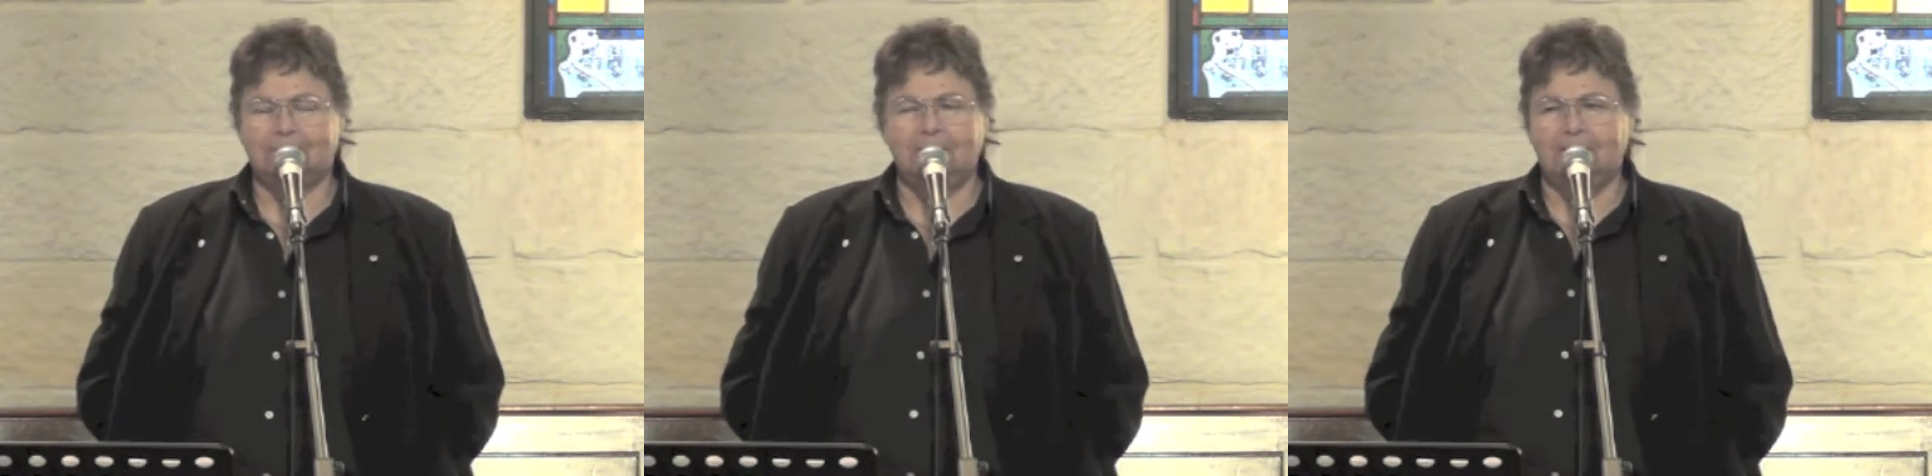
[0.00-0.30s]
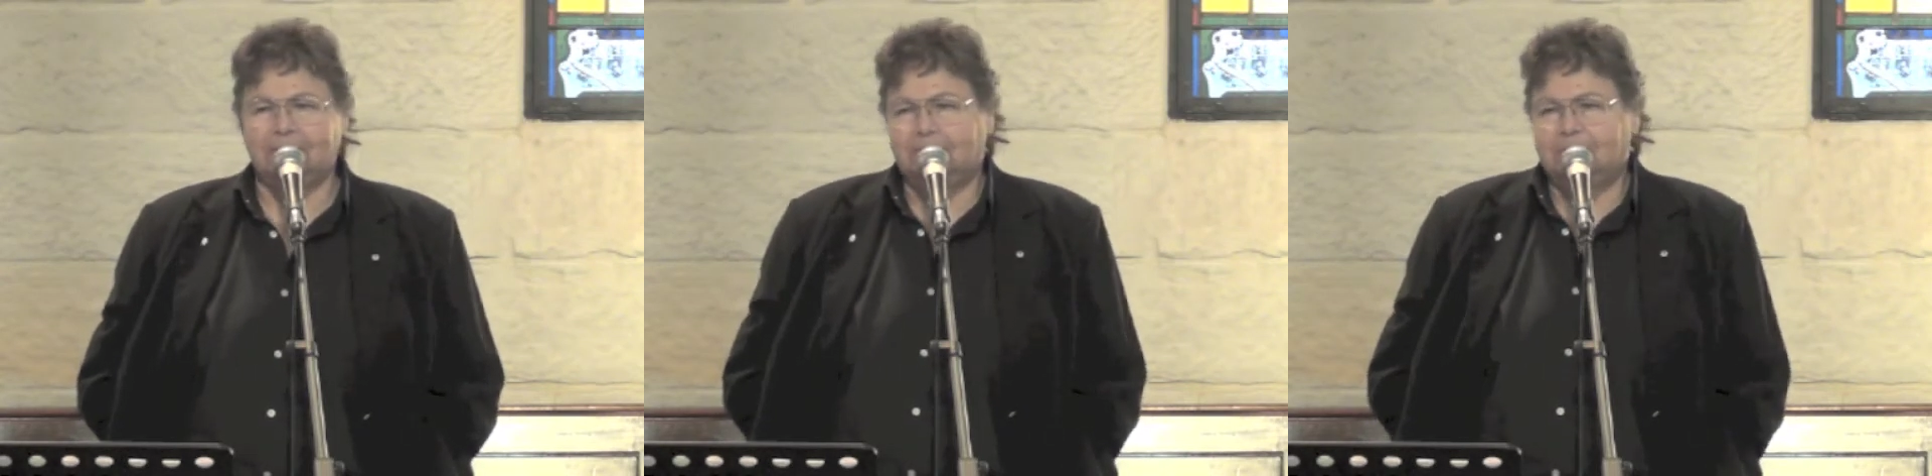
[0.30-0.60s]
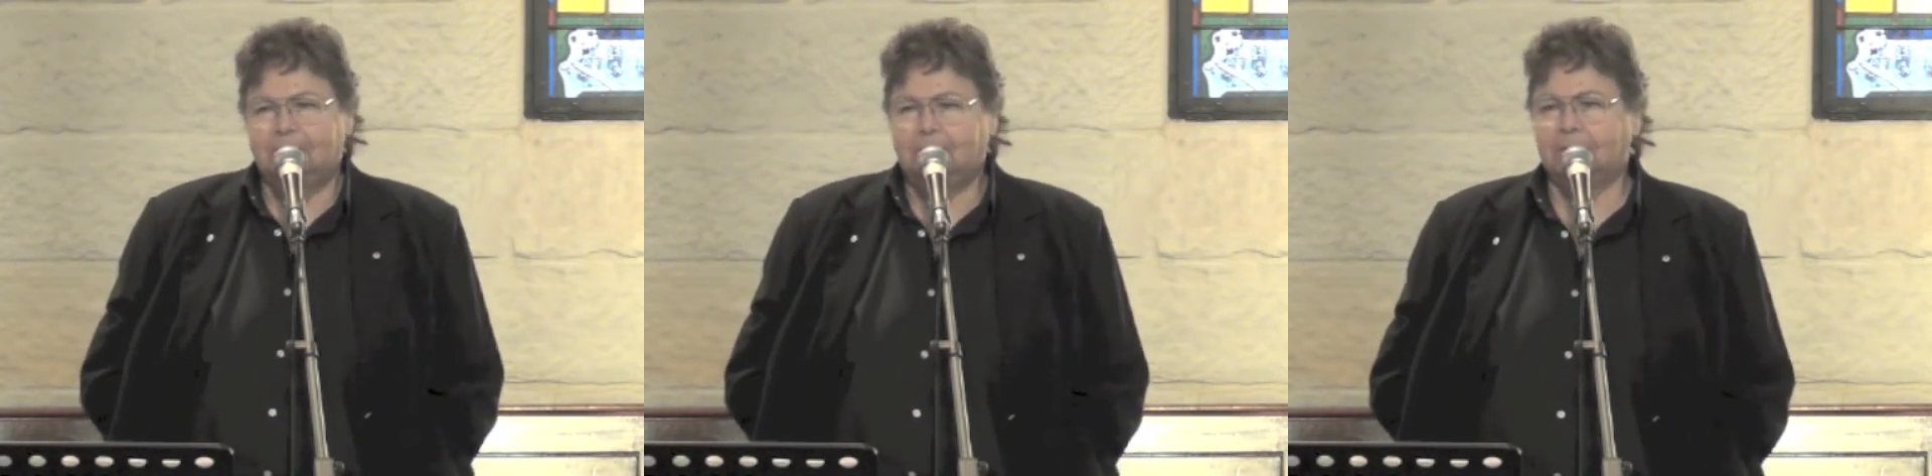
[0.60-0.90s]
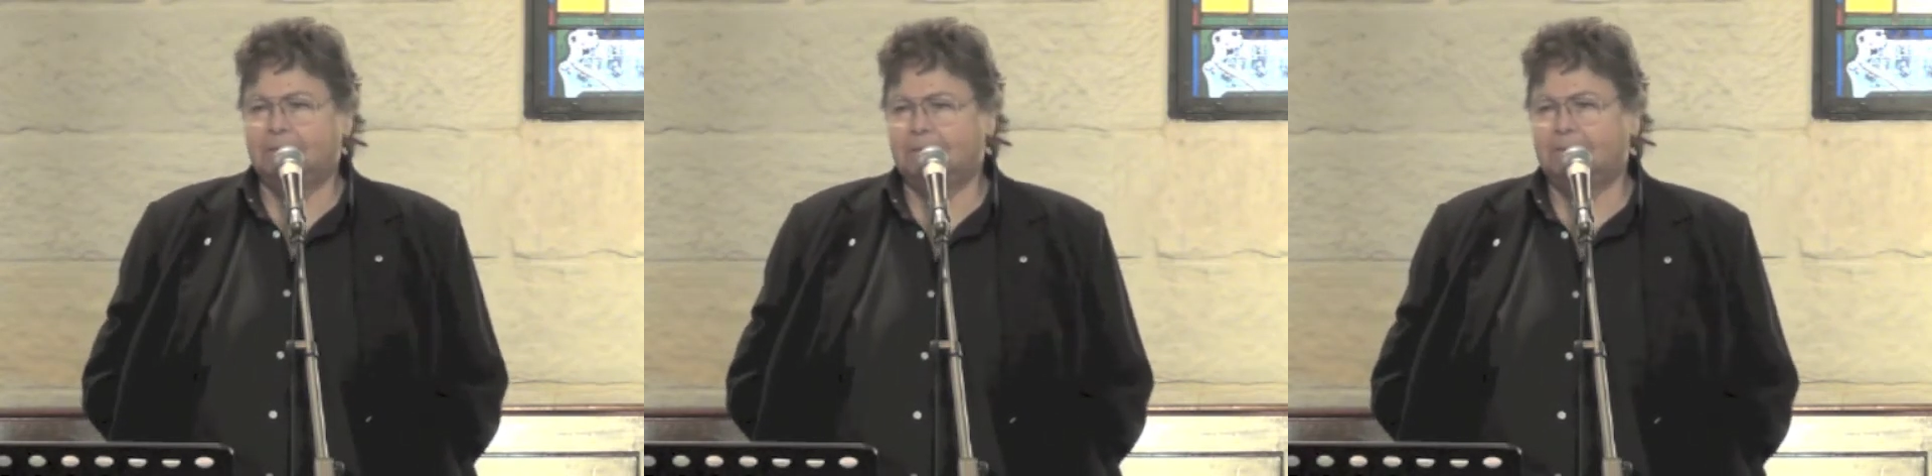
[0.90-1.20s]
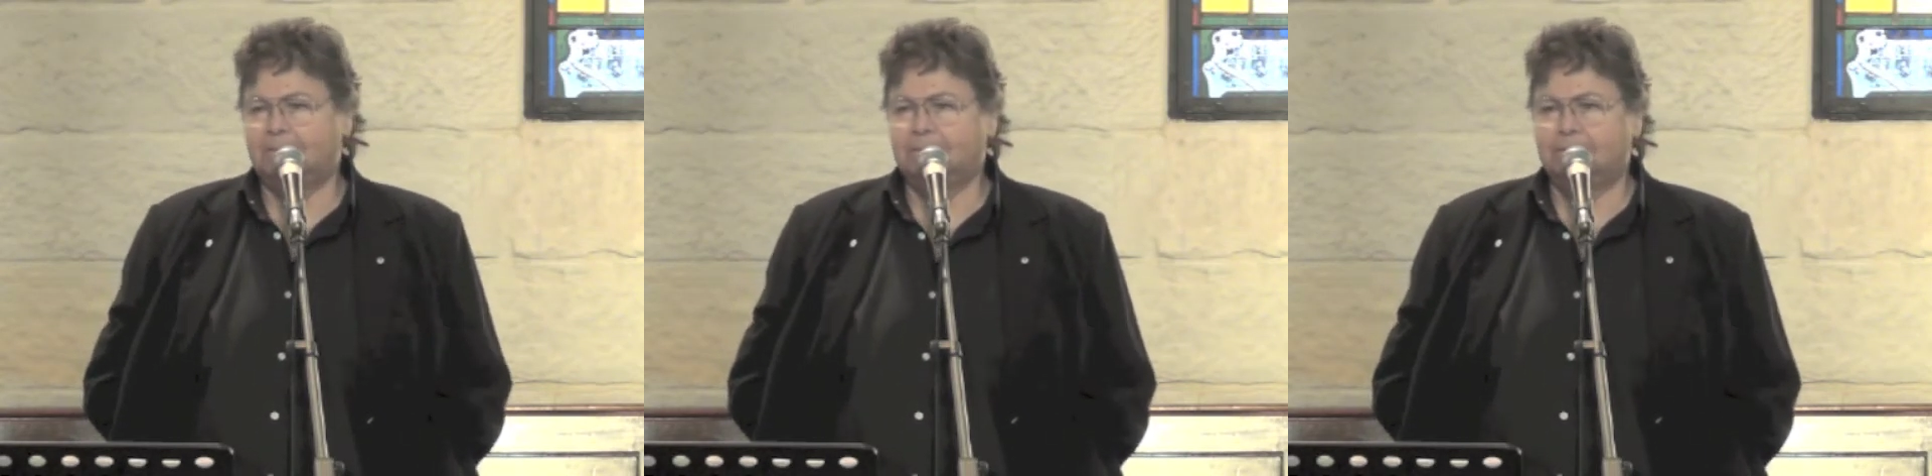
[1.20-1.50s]
We love people.
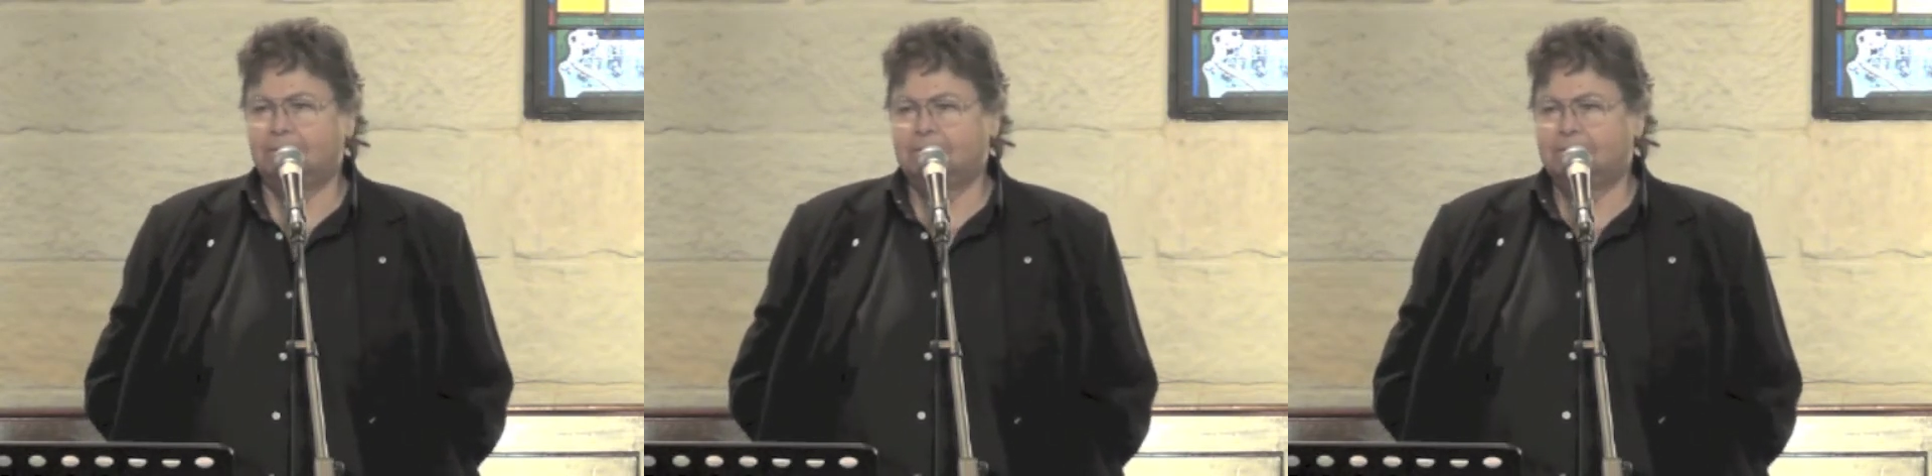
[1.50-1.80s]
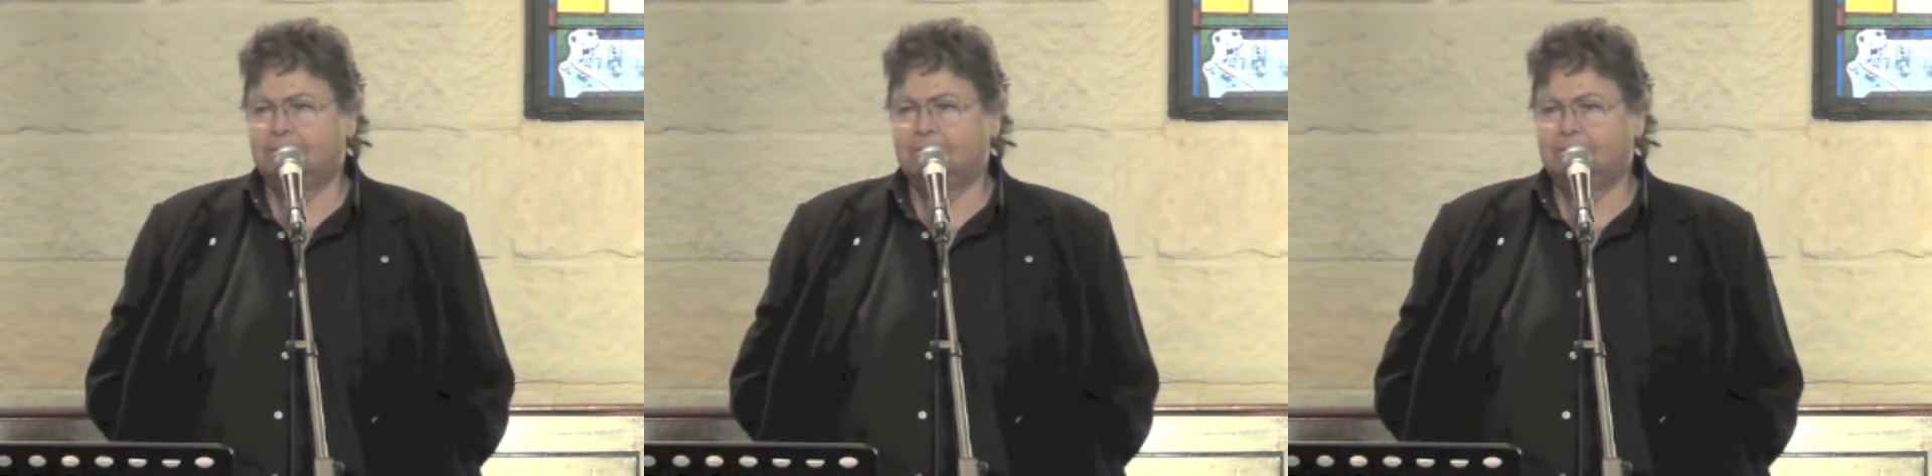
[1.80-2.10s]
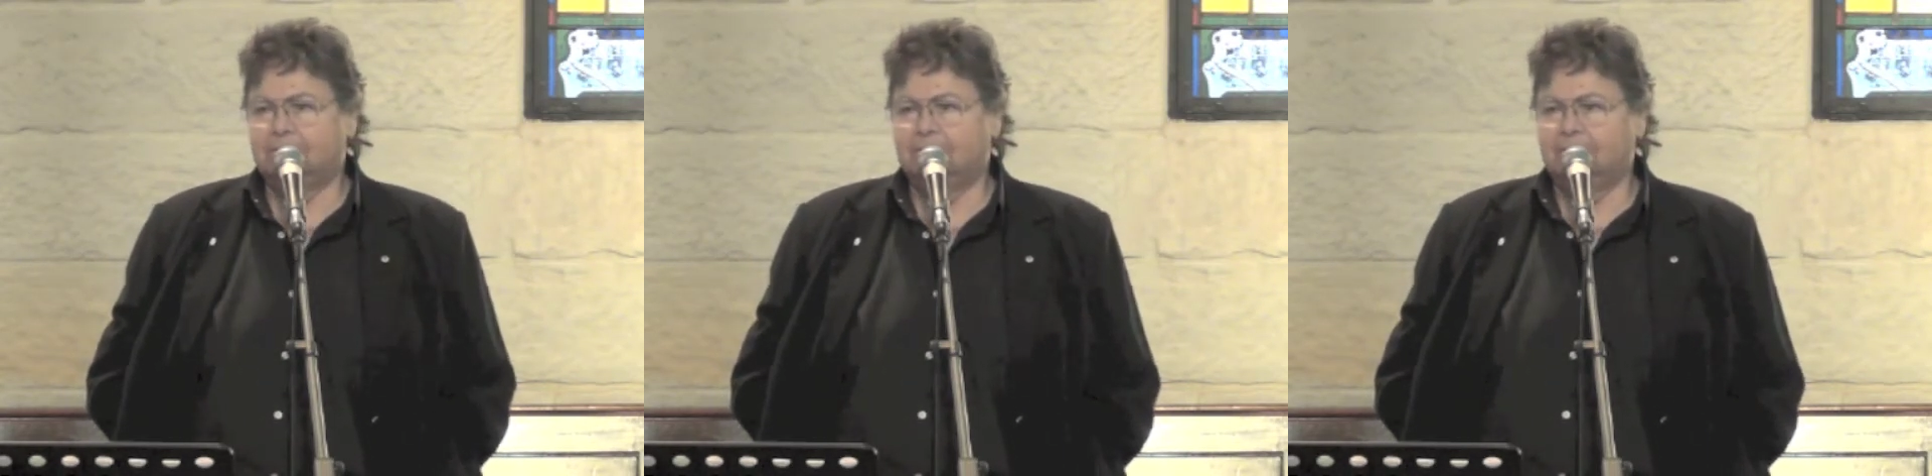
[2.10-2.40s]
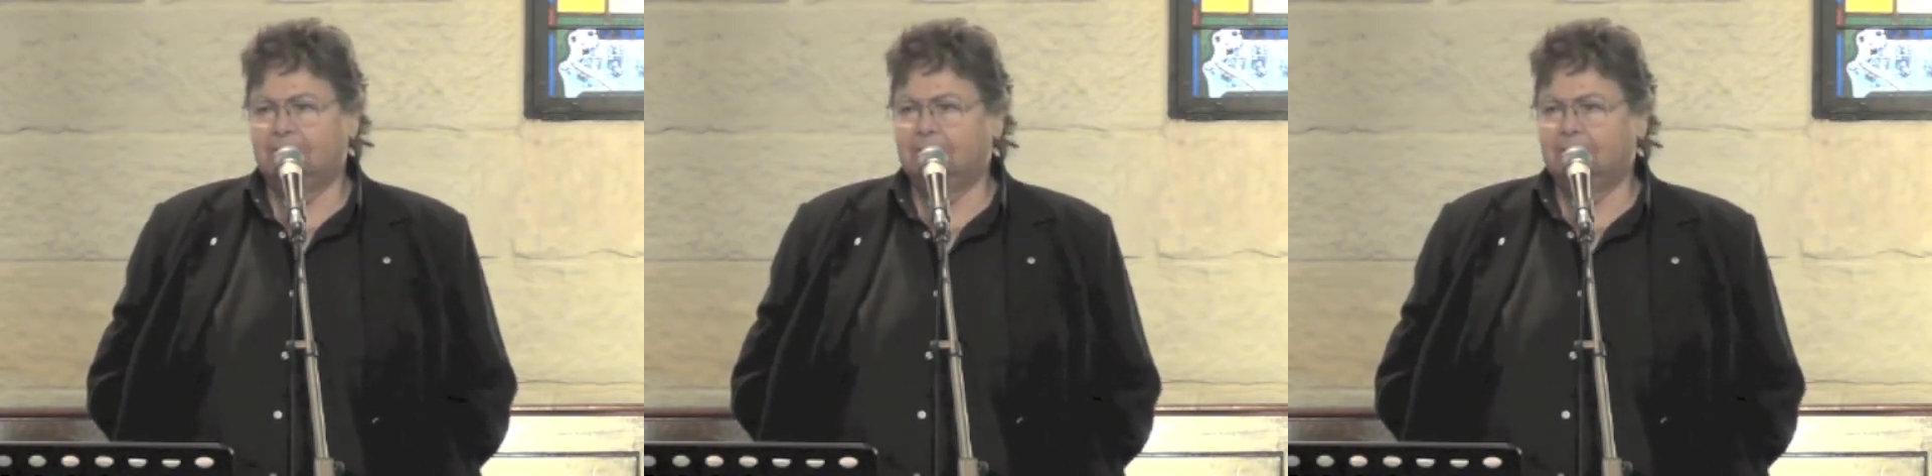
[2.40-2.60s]
We